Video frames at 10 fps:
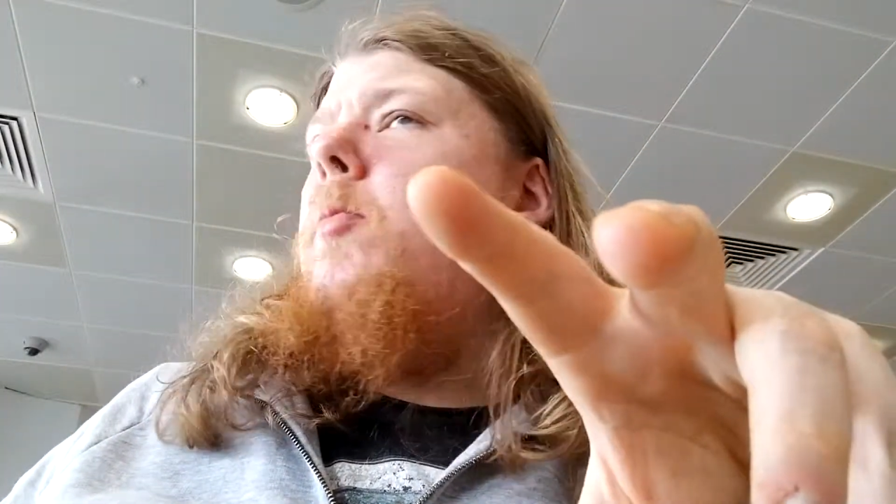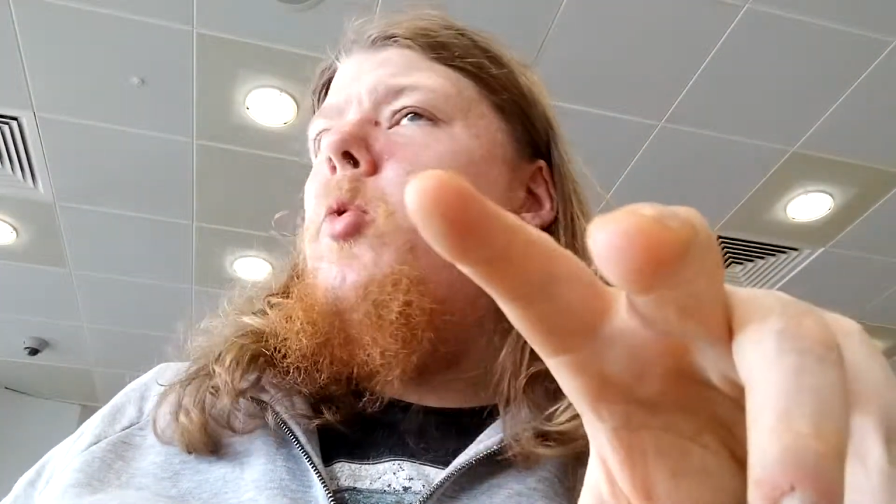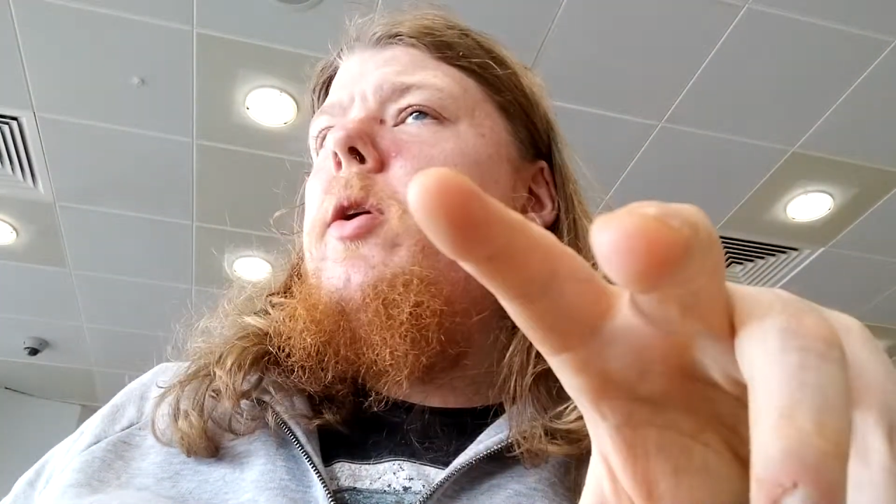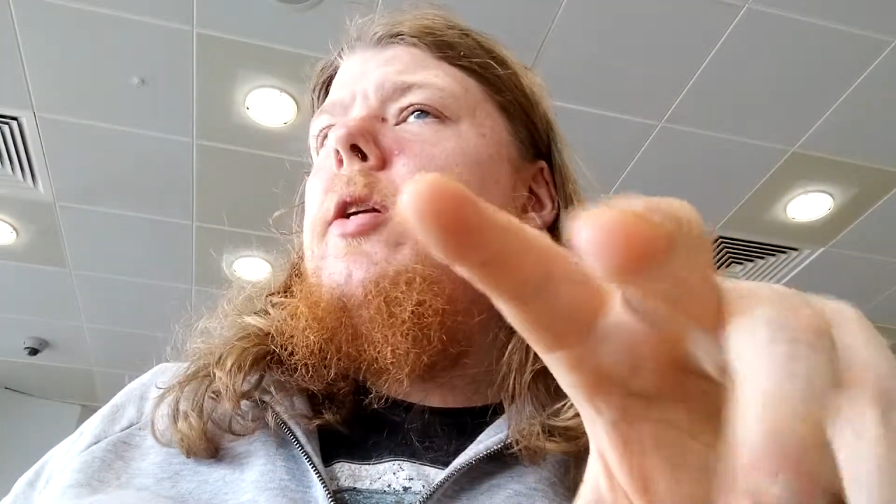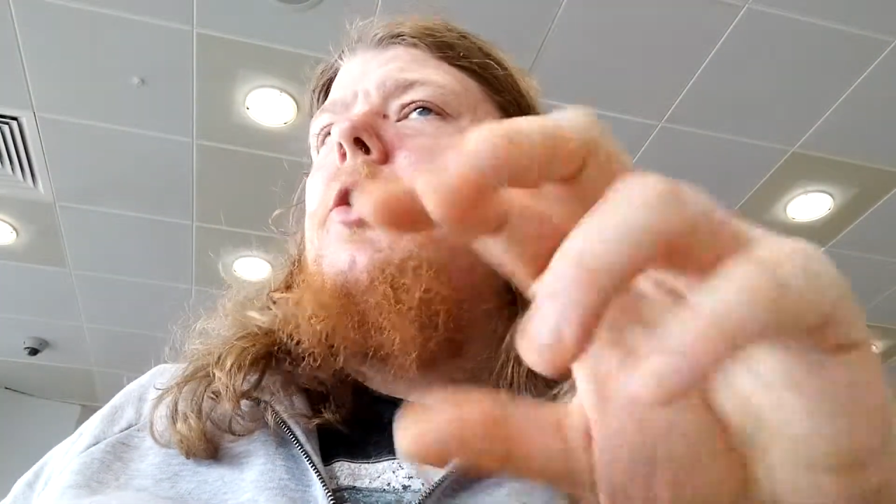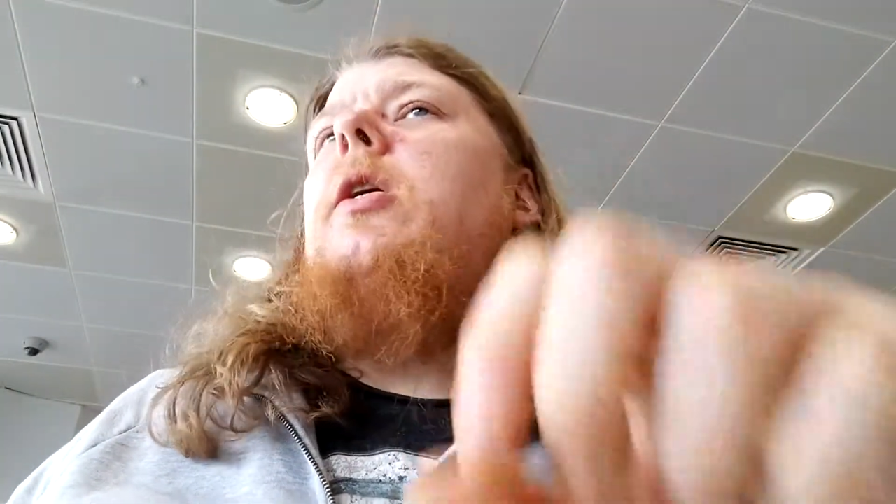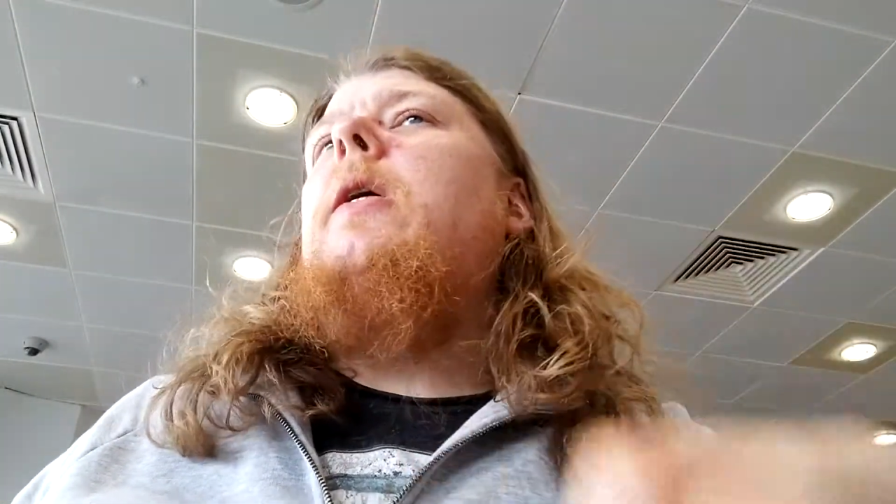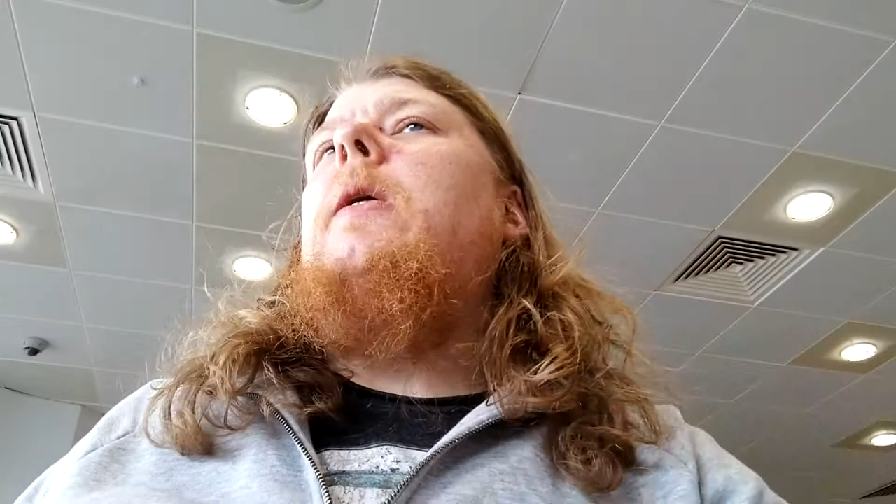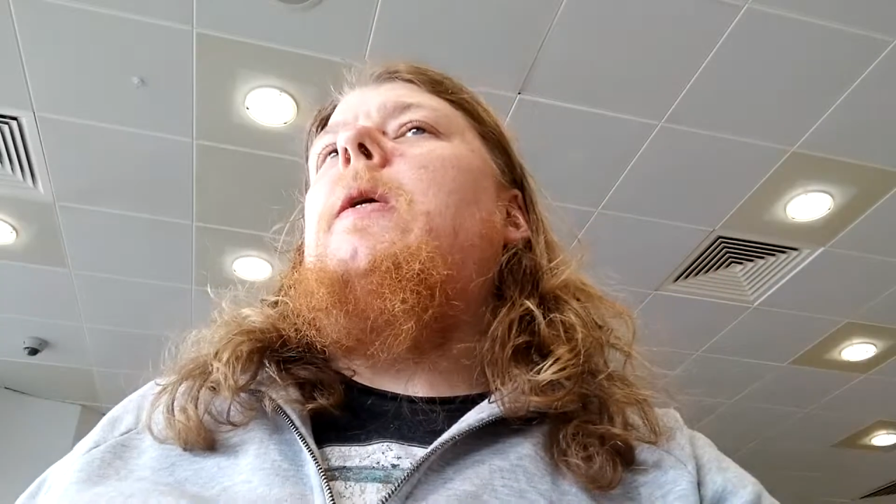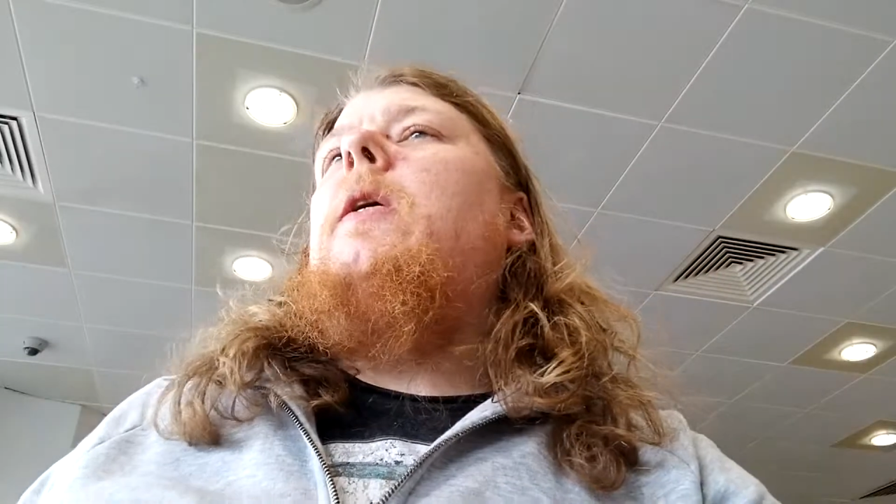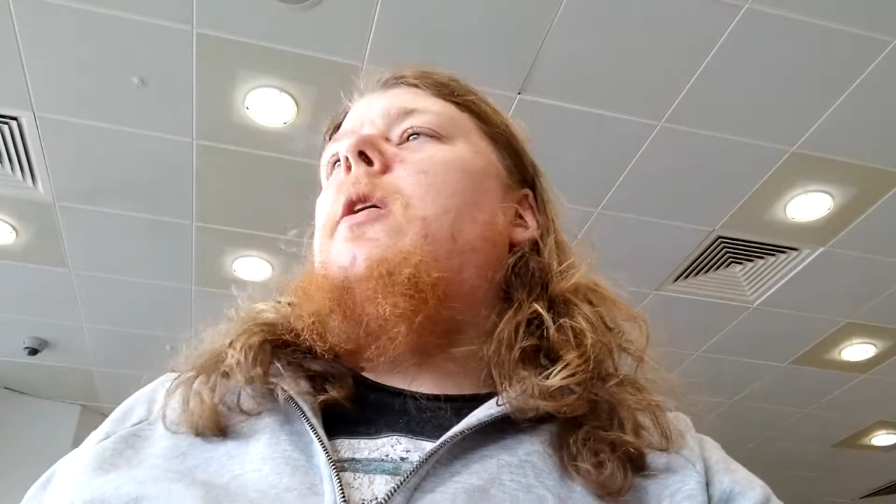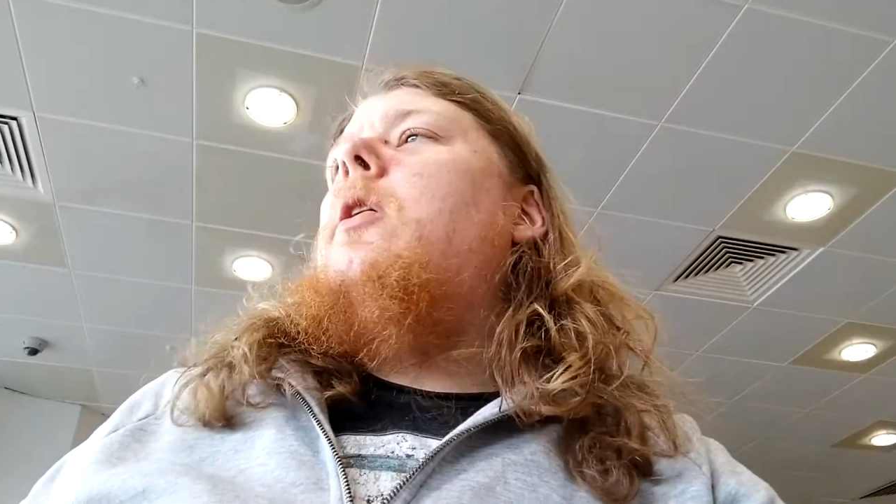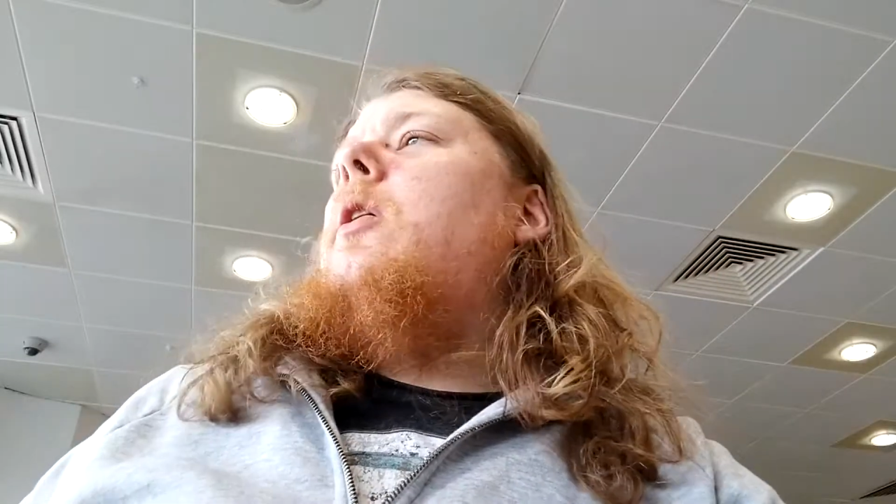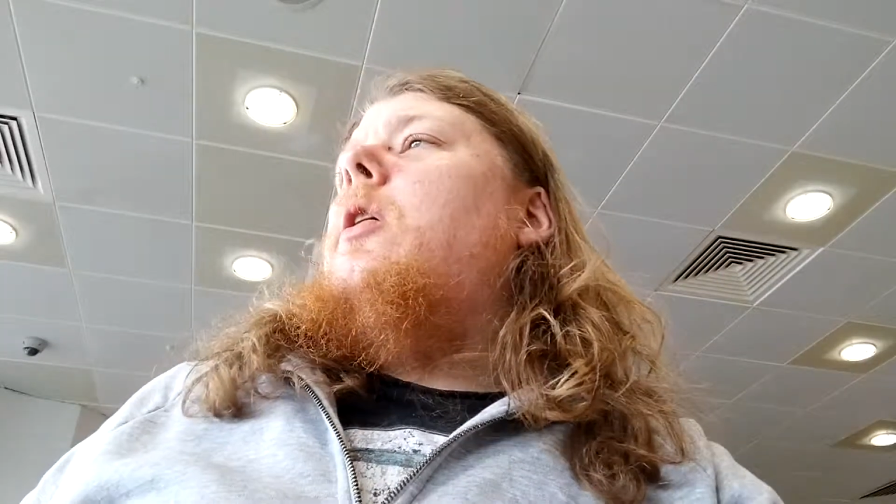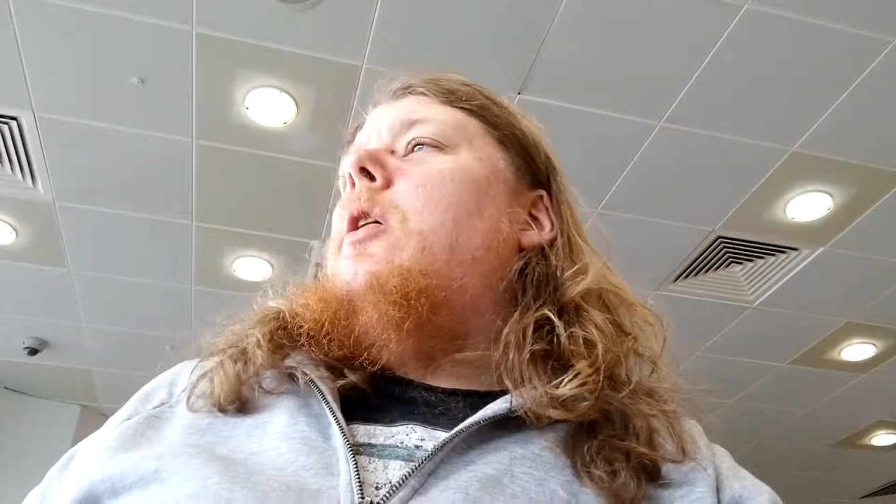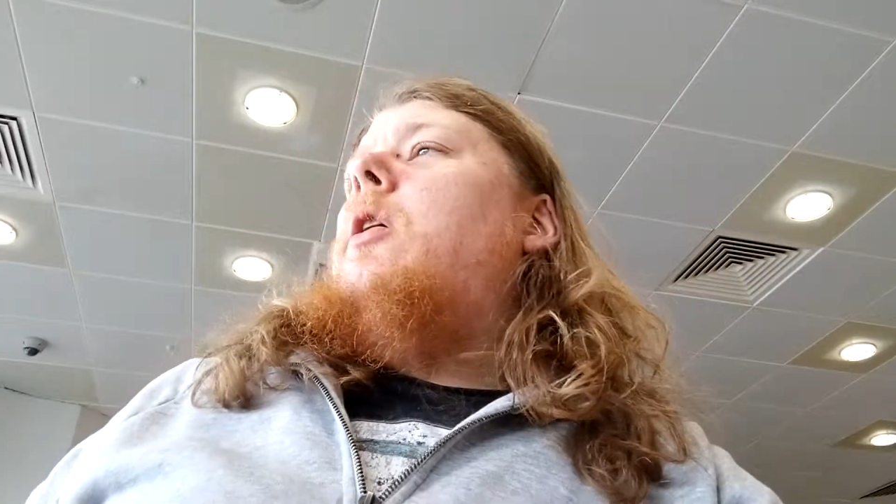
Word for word: mornings. way again?